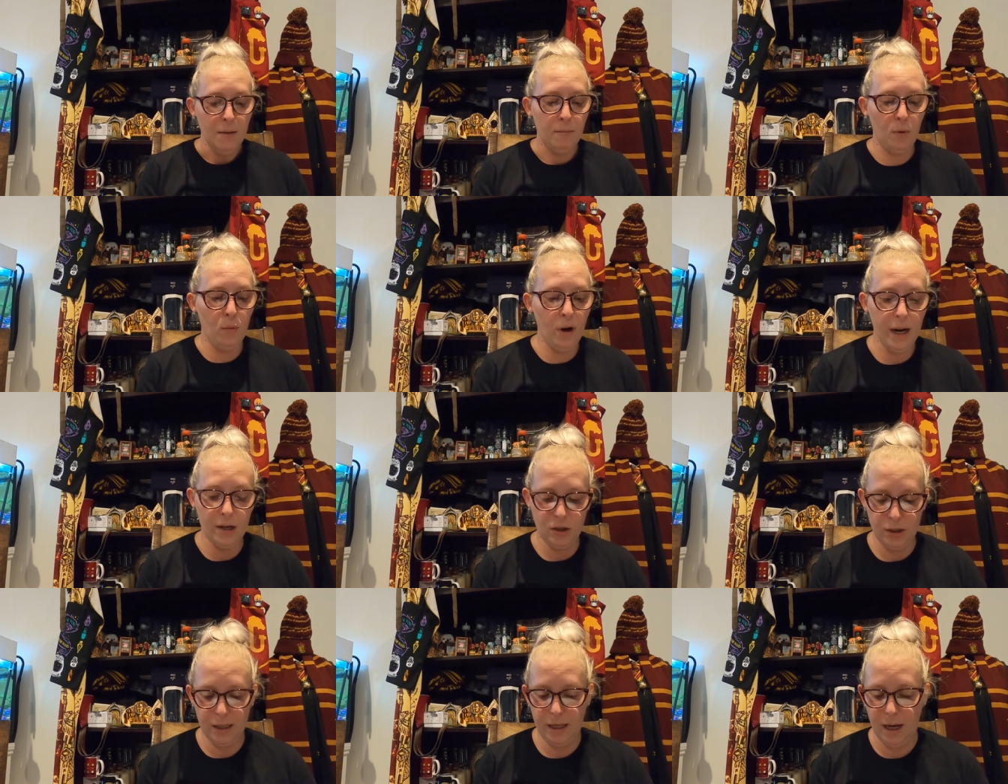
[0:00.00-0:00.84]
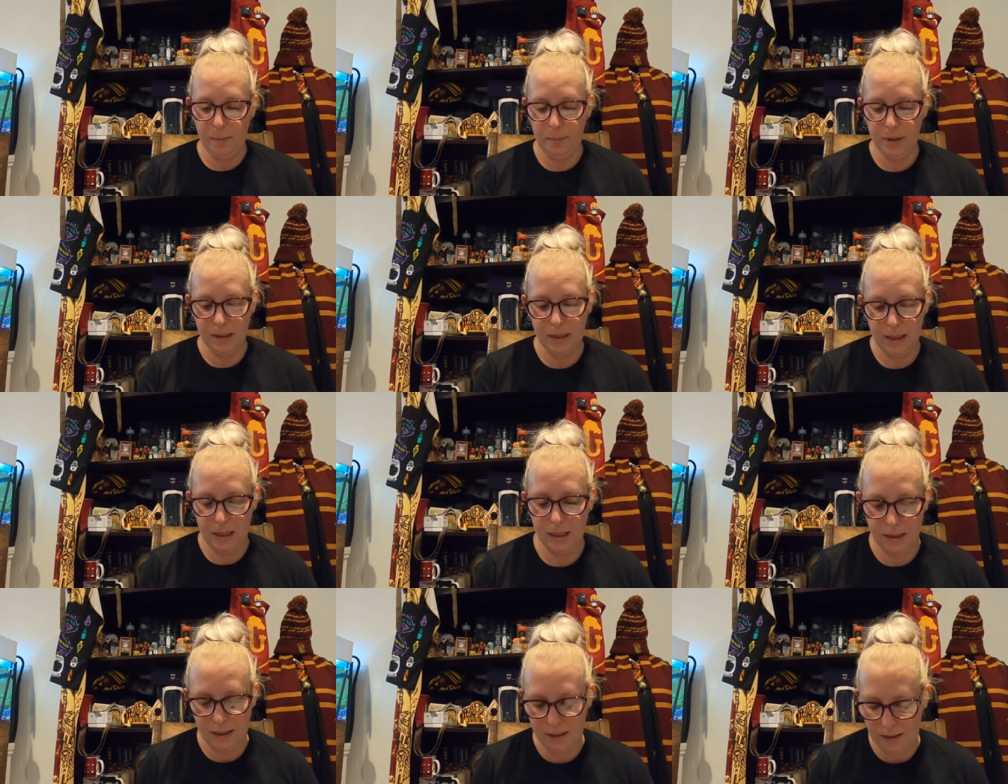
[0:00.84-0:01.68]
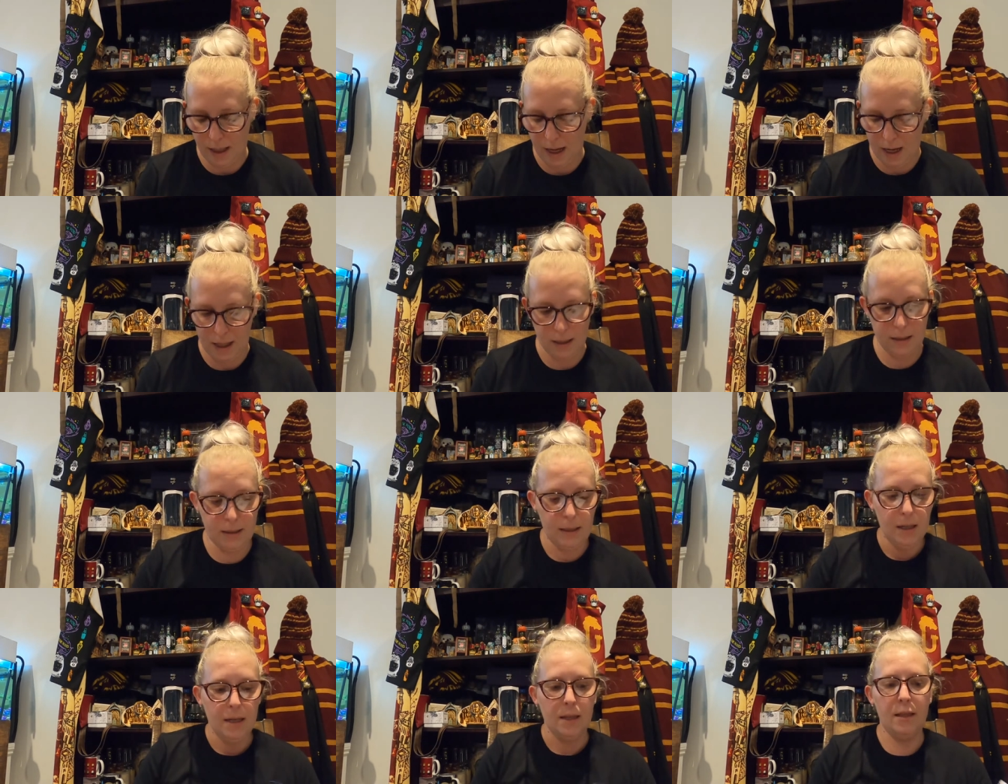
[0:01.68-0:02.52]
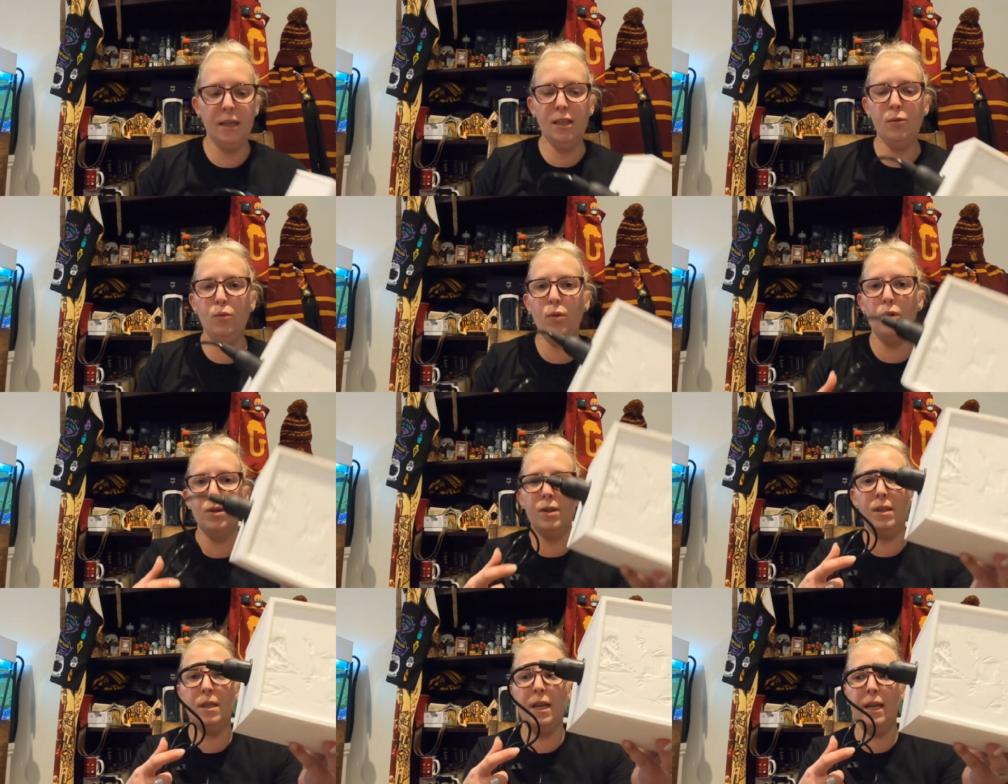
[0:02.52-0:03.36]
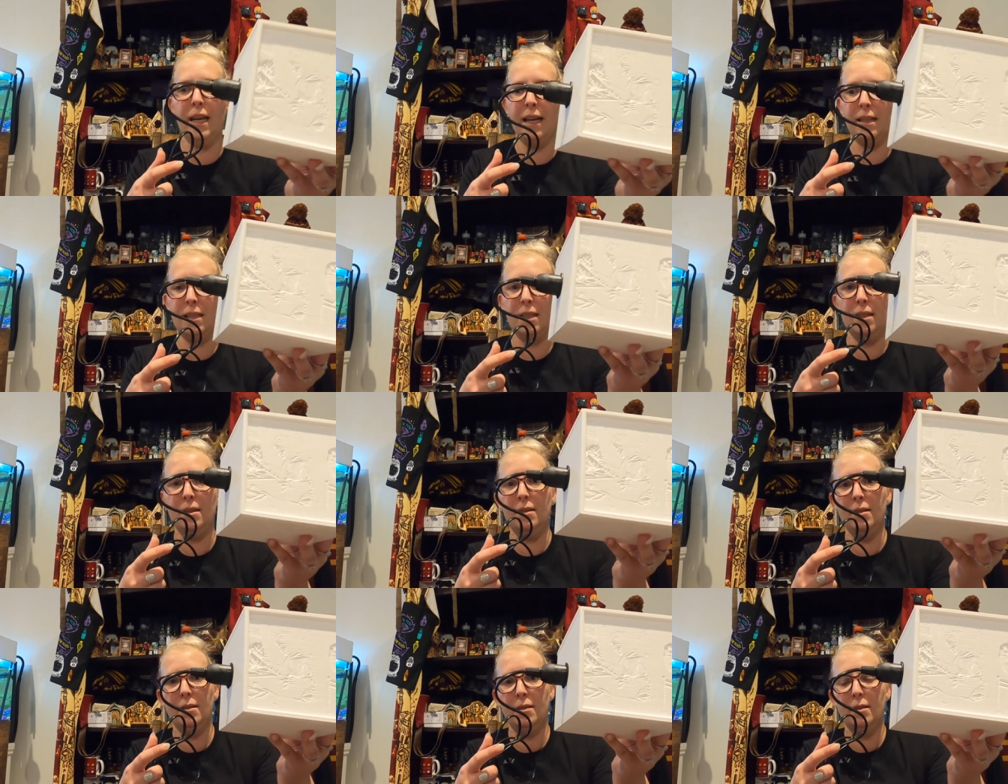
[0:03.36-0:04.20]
But what actually happens is that this was connected